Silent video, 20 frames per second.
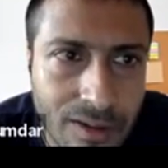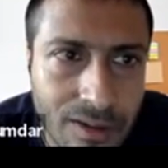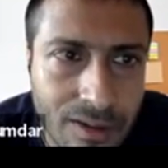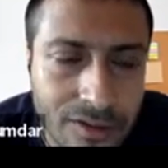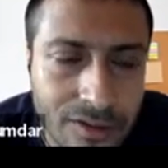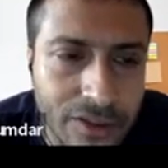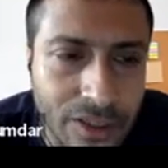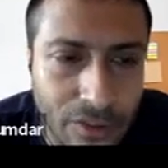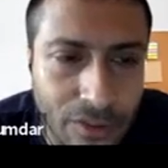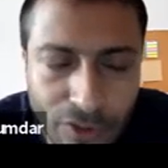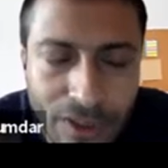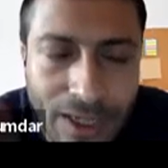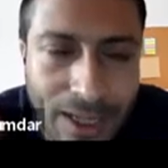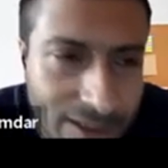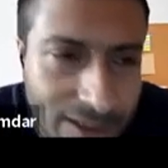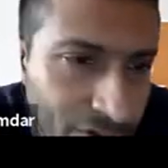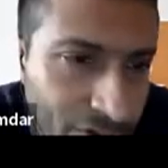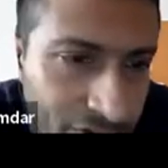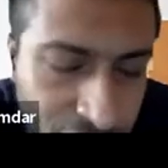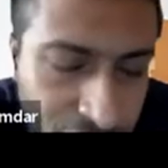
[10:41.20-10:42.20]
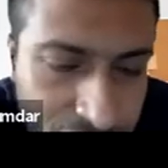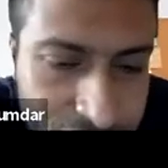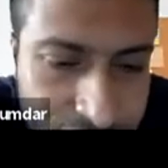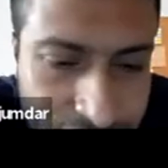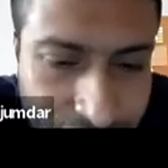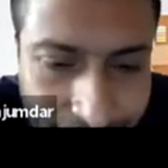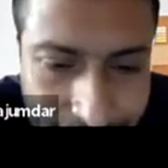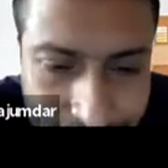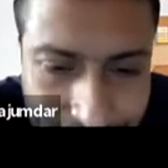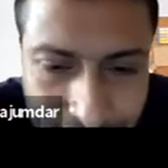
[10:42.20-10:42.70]
so the whole algorithms, the
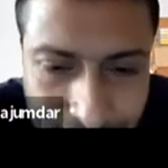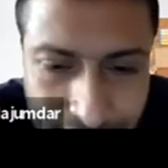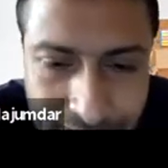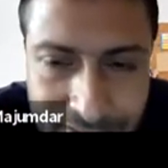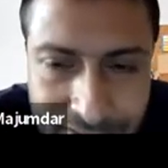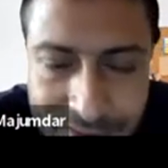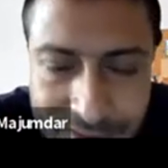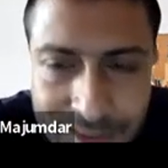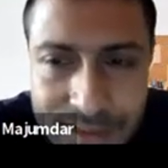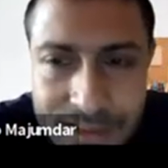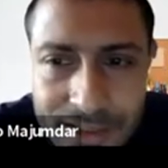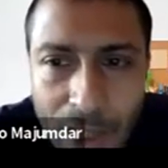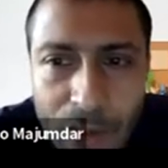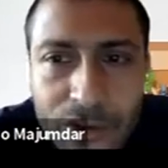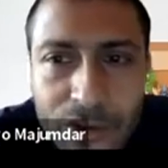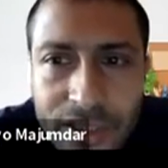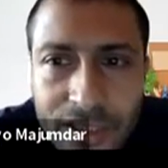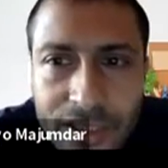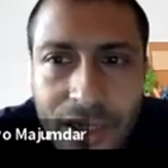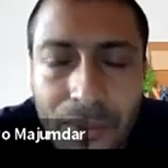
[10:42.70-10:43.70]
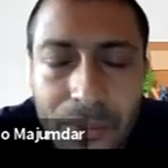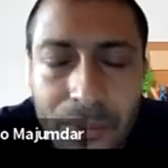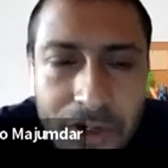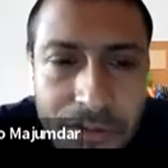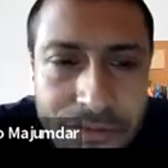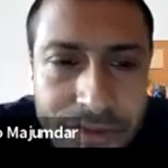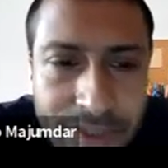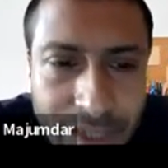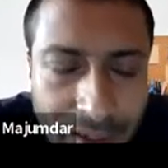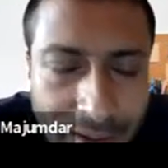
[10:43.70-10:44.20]
idea is count the number
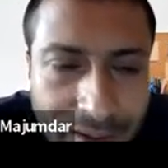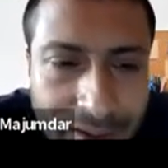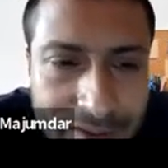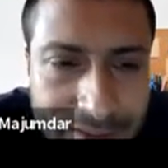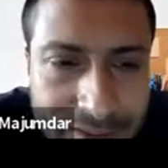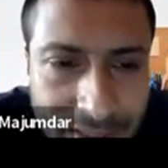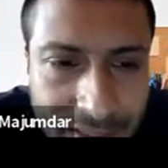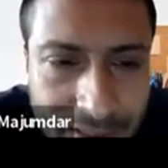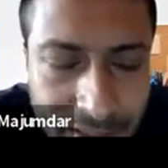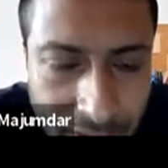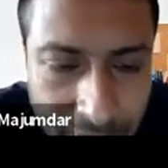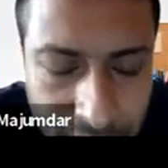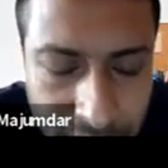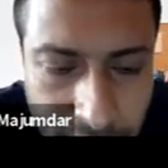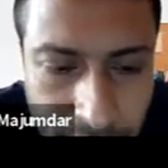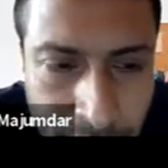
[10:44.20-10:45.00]
of triangles in a graph.